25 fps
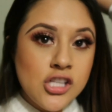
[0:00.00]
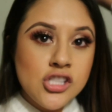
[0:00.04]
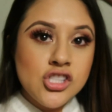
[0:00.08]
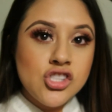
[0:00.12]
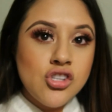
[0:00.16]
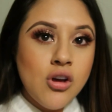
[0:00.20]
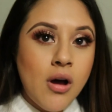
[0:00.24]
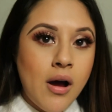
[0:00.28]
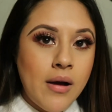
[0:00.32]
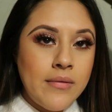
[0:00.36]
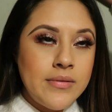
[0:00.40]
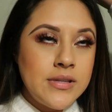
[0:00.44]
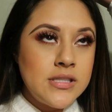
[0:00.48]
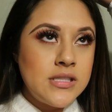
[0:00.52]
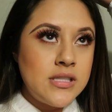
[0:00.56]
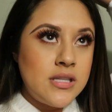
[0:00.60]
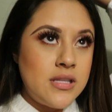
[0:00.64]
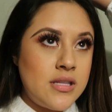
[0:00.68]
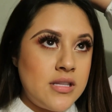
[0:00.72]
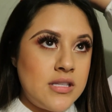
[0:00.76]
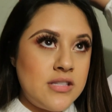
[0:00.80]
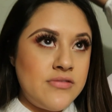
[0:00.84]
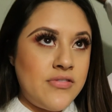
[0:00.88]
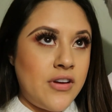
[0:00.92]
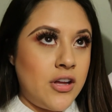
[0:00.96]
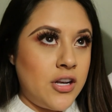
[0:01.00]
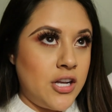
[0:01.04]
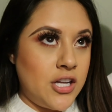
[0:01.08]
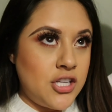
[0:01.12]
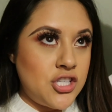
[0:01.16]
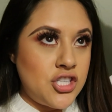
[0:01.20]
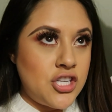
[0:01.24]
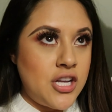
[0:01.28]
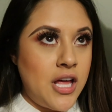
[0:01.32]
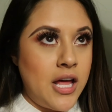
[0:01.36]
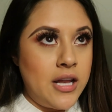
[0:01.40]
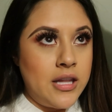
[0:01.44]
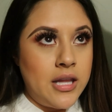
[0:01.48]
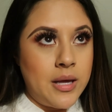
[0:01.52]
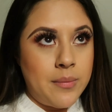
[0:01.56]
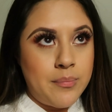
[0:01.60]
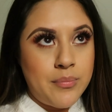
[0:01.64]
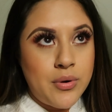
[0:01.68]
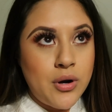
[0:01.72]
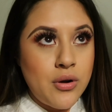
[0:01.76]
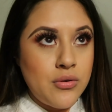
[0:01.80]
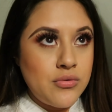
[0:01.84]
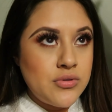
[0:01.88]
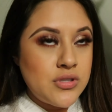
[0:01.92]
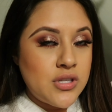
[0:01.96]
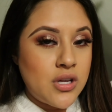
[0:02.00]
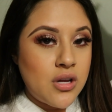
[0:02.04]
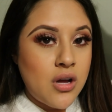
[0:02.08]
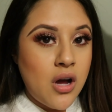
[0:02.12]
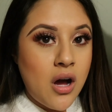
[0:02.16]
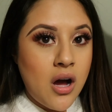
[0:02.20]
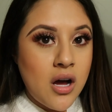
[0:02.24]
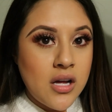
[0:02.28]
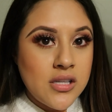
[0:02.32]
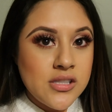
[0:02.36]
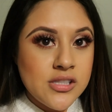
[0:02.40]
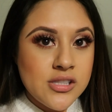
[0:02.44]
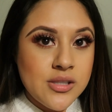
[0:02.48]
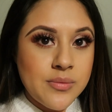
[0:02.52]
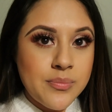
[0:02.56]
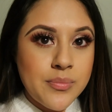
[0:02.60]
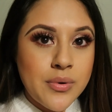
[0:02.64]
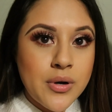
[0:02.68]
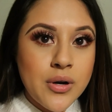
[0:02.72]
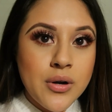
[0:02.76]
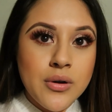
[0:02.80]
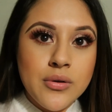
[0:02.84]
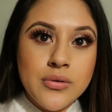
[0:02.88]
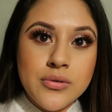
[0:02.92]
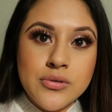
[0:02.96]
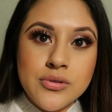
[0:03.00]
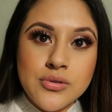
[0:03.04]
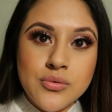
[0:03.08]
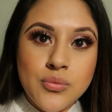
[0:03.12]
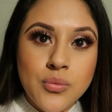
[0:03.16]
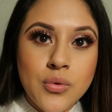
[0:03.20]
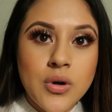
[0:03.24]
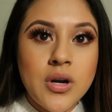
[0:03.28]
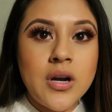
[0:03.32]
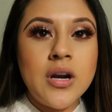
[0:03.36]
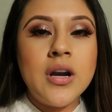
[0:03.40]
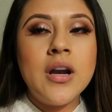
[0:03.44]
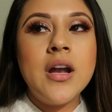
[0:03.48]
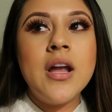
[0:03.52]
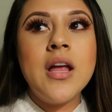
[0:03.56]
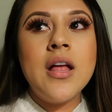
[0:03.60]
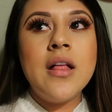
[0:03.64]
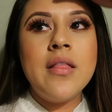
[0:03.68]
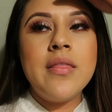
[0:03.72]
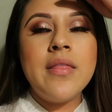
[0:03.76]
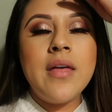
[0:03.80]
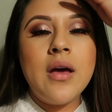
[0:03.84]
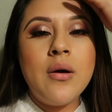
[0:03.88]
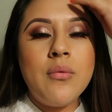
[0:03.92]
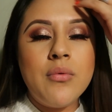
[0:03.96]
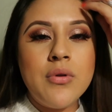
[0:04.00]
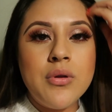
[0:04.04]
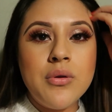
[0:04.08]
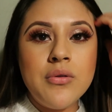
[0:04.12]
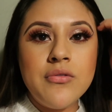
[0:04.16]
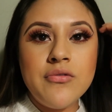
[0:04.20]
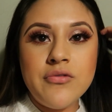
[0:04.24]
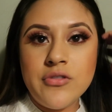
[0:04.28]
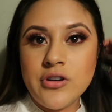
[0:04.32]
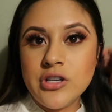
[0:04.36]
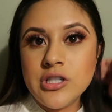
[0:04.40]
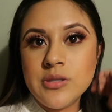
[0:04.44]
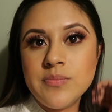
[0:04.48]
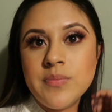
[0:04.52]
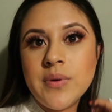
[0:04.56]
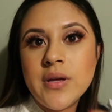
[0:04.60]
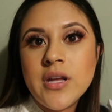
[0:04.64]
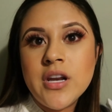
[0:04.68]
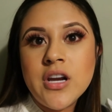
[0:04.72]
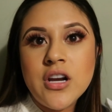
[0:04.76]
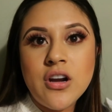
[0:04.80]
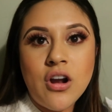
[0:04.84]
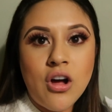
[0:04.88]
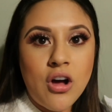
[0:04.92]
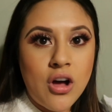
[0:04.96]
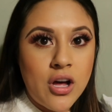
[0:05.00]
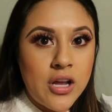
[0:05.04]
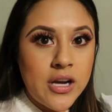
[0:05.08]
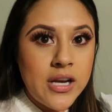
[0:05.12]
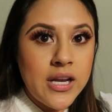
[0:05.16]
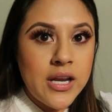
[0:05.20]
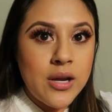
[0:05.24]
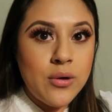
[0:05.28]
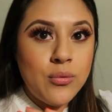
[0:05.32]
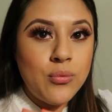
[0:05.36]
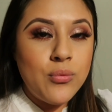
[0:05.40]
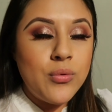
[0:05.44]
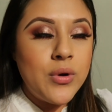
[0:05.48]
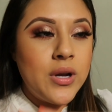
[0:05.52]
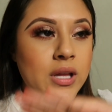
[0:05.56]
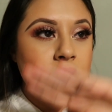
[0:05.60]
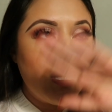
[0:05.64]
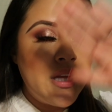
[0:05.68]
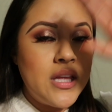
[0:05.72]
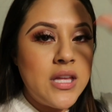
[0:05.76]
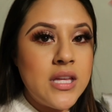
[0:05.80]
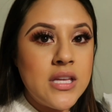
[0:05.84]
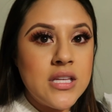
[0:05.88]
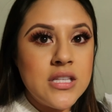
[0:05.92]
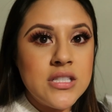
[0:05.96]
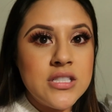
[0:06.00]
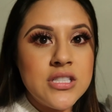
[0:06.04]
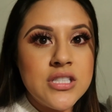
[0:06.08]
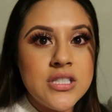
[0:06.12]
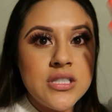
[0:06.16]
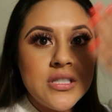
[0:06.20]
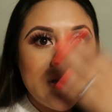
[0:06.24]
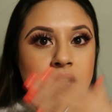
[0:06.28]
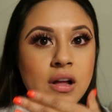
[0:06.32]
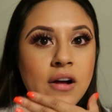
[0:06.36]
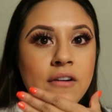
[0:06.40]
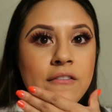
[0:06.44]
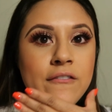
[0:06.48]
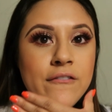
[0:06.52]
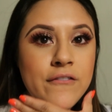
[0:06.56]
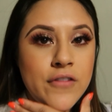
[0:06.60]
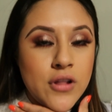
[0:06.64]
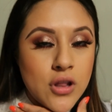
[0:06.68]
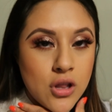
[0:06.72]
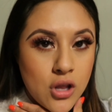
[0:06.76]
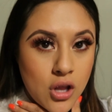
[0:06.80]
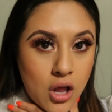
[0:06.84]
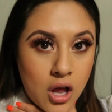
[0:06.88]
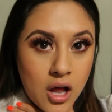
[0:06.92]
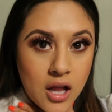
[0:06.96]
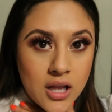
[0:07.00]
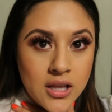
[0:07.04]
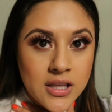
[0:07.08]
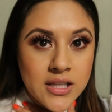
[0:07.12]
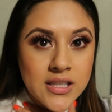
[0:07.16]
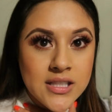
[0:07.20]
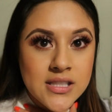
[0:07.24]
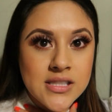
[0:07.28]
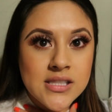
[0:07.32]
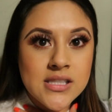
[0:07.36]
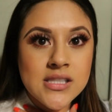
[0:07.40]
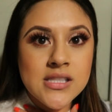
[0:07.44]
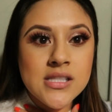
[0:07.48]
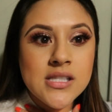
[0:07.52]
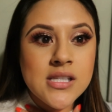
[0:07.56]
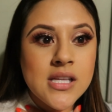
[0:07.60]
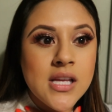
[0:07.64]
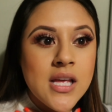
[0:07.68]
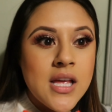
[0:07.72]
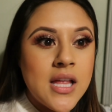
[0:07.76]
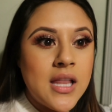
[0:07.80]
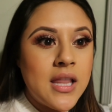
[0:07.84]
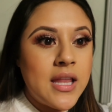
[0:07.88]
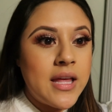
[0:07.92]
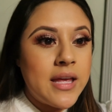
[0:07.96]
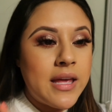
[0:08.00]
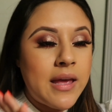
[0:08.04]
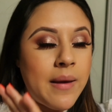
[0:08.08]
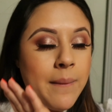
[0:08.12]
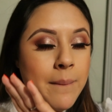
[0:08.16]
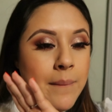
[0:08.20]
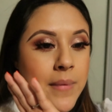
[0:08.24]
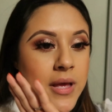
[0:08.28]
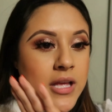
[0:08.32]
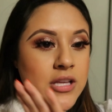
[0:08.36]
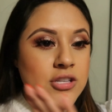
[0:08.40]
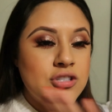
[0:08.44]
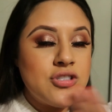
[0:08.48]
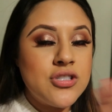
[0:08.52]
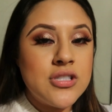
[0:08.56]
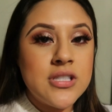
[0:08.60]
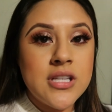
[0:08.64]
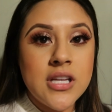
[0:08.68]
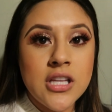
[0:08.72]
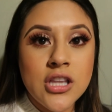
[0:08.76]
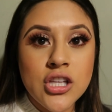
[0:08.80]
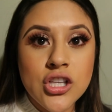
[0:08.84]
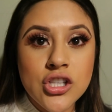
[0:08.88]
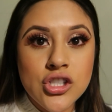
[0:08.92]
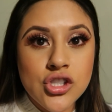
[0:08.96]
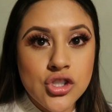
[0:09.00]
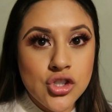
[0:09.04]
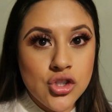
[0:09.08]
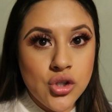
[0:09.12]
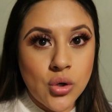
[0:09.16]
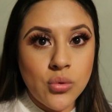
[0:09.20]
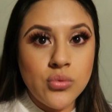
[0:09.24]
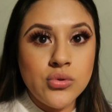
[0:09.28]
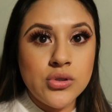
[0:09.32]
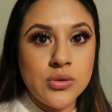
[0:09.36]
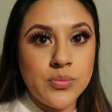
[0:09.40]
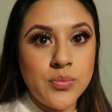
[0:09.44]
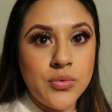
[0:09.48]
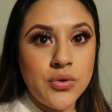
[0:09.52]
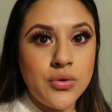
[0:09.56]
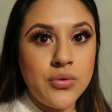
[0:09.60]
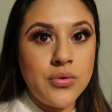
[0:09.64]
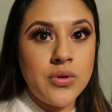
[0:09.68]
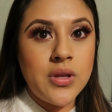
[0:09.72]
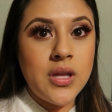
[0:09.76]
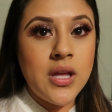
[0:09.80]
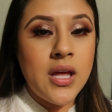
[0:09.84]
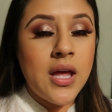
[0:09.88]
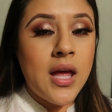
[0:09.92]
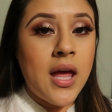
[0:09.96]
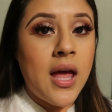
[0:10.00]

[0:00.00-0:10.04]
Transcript: So obviously this foundation had like pros and cons. The pros were that when you first put it on, it really is just a flawless, like it makes your skin look so smooth,